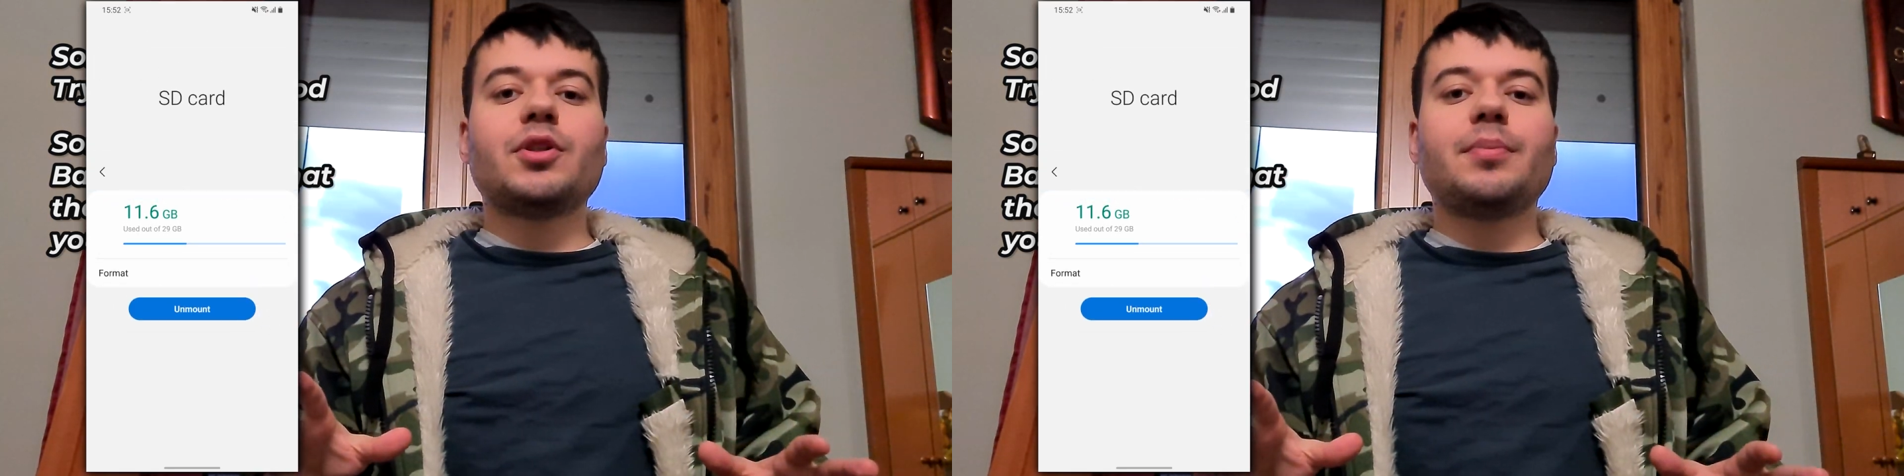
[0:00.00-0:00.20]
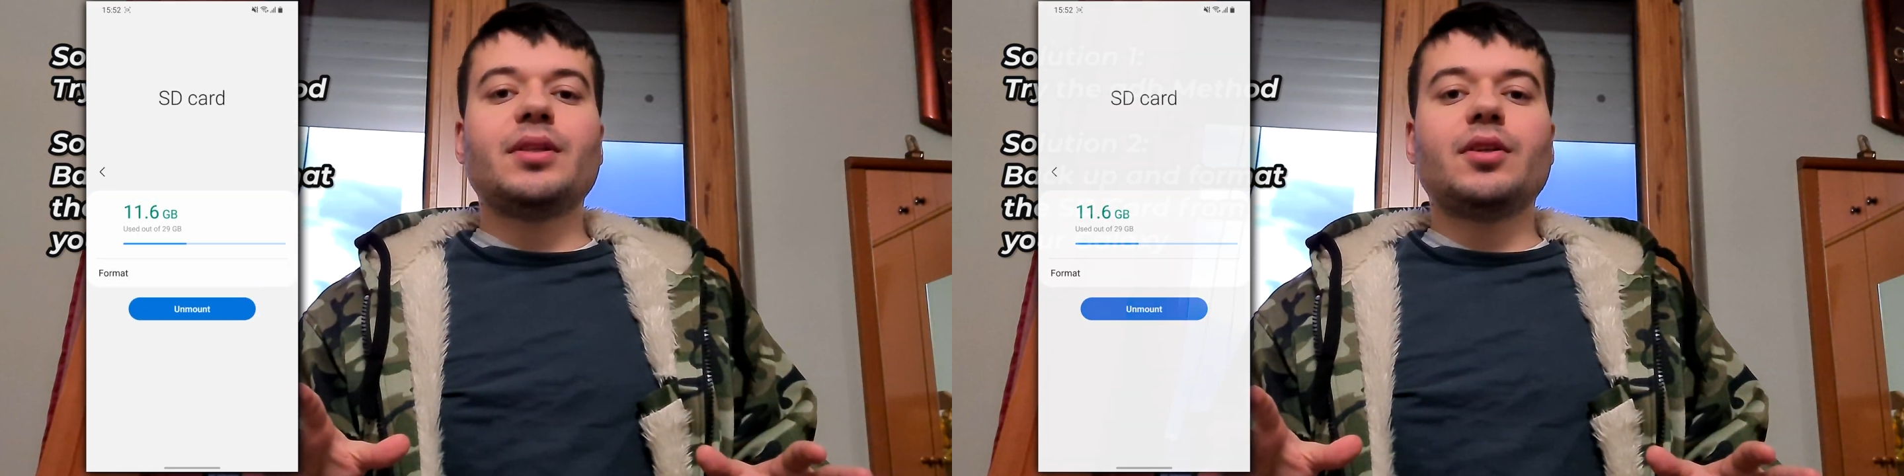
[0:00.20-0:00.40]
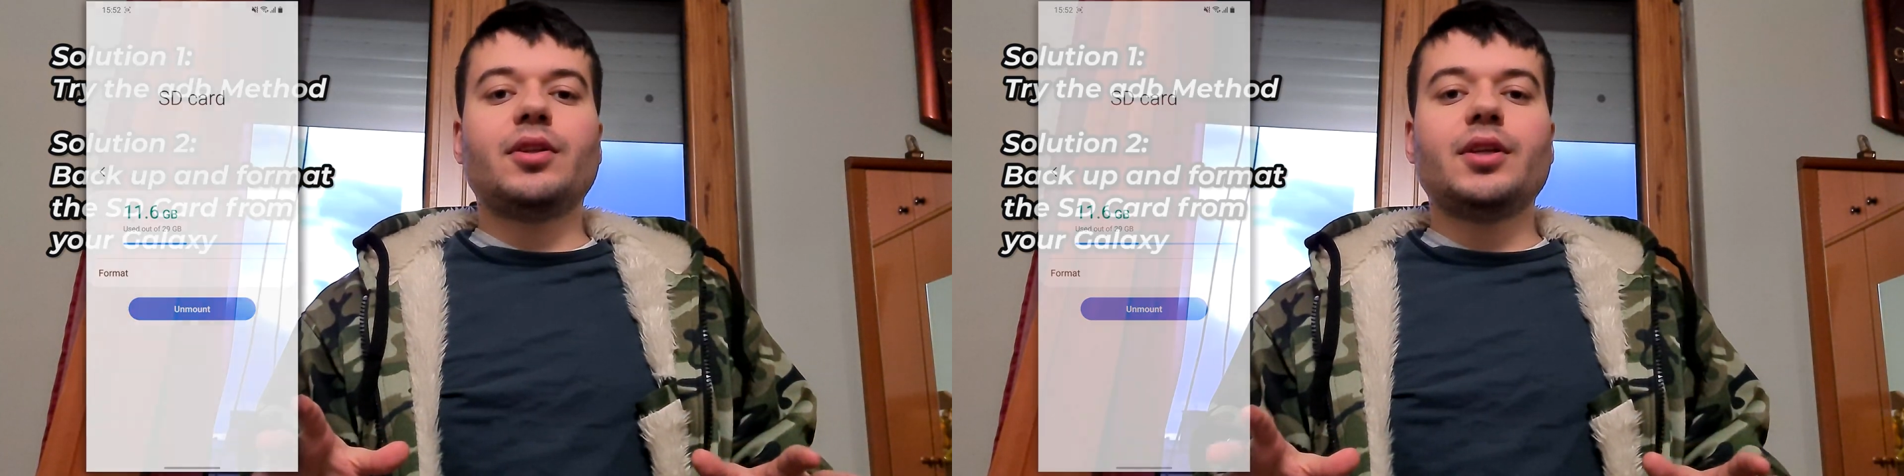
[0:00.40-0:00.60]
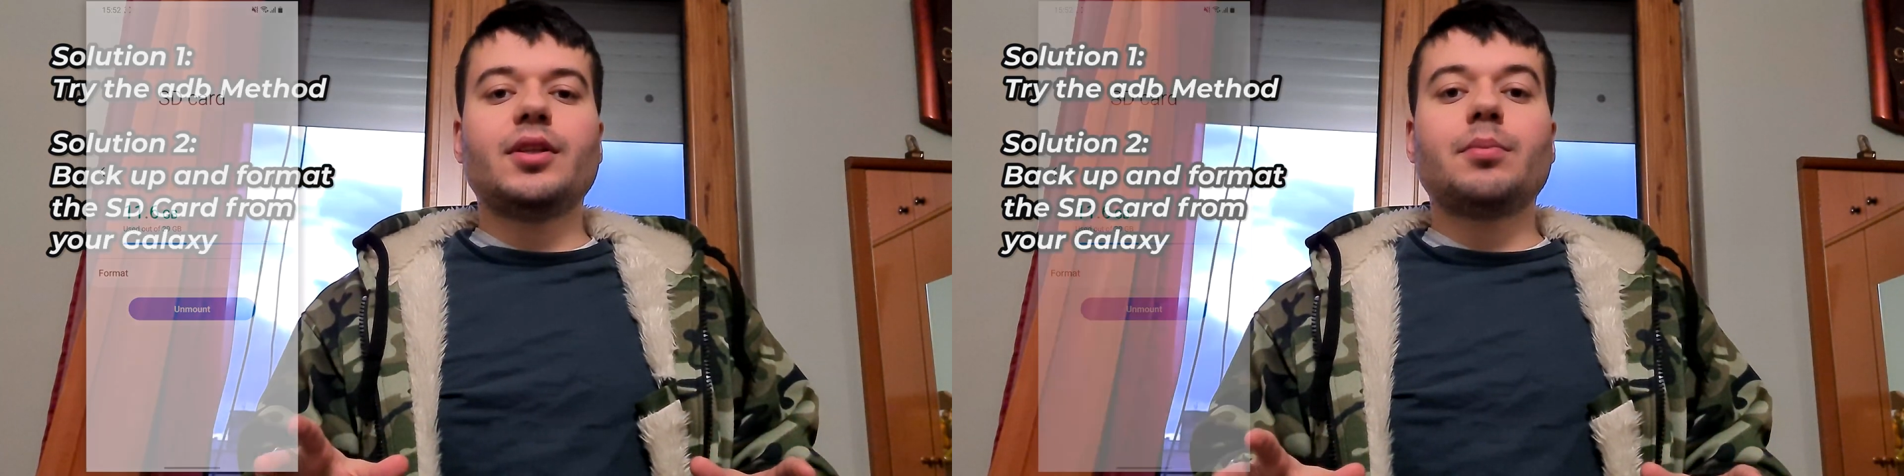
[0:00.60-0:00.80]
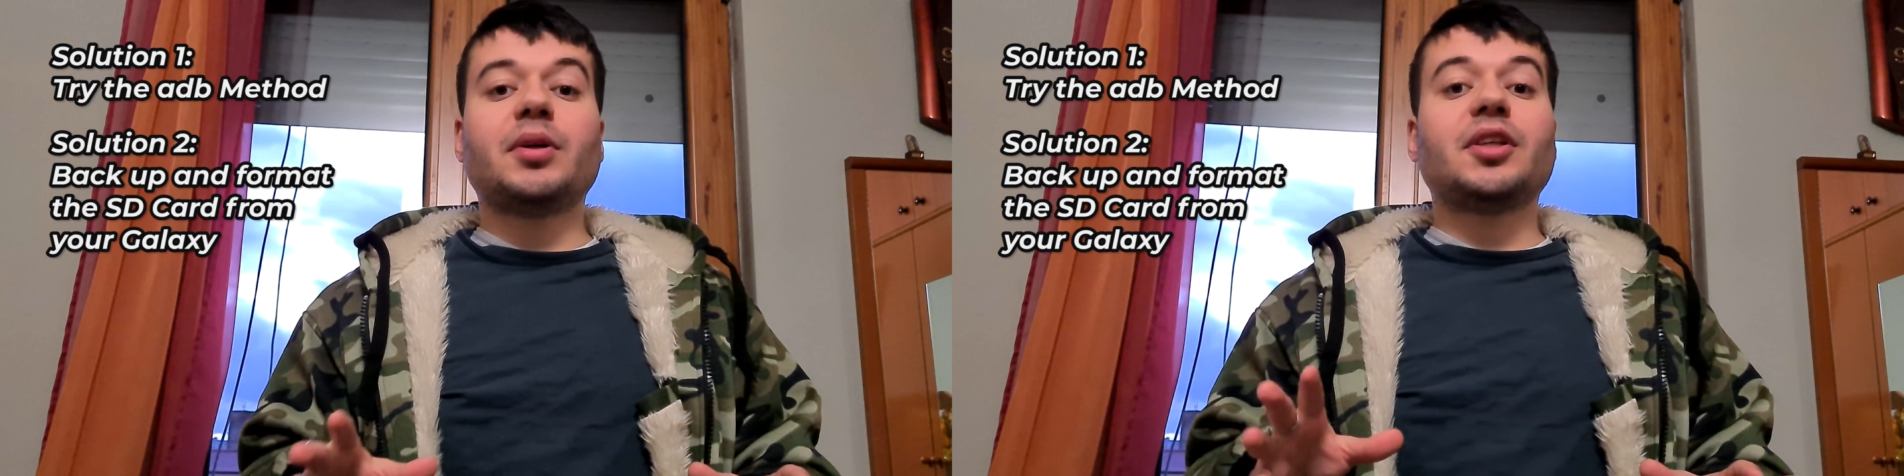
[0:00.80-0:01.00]
will be
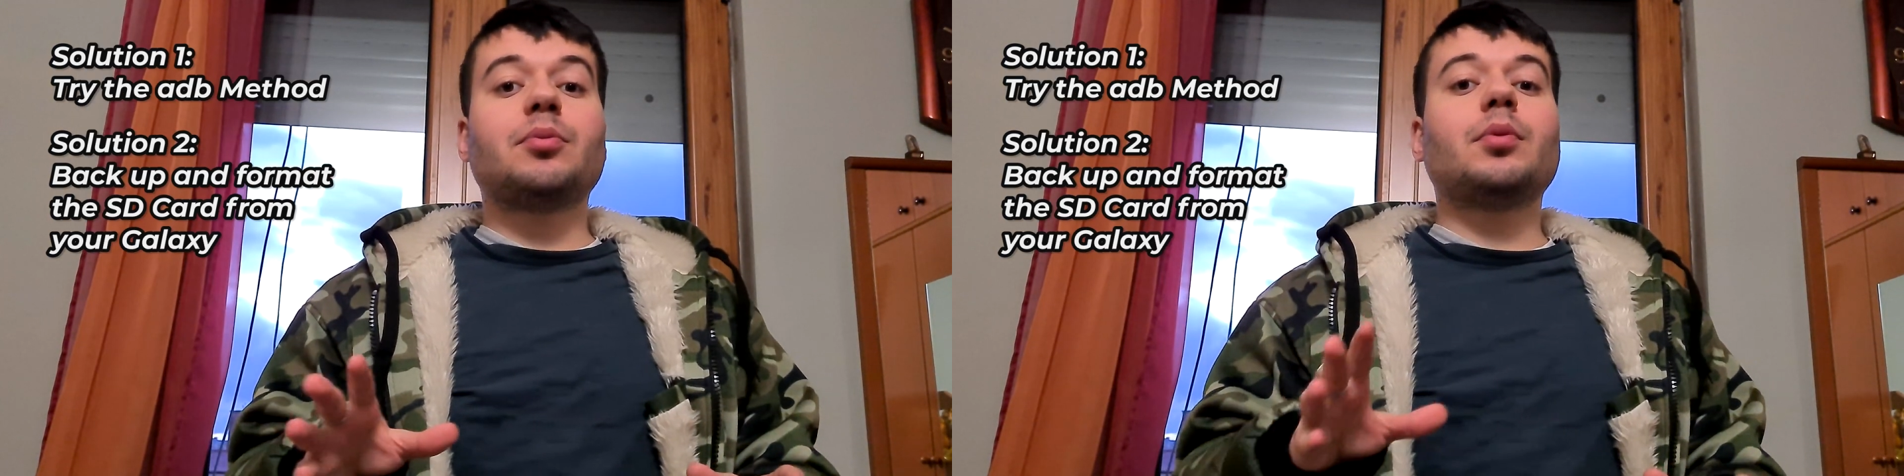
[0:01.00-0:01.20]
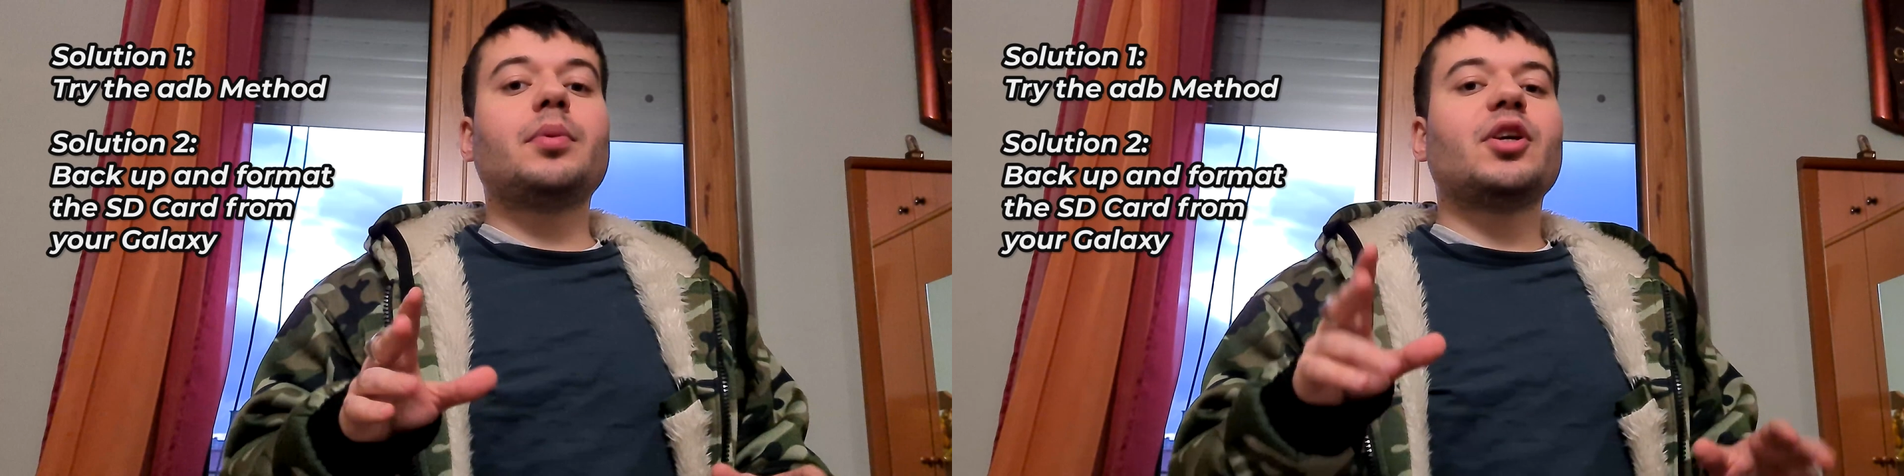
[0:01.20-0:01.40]
deleted, but it will be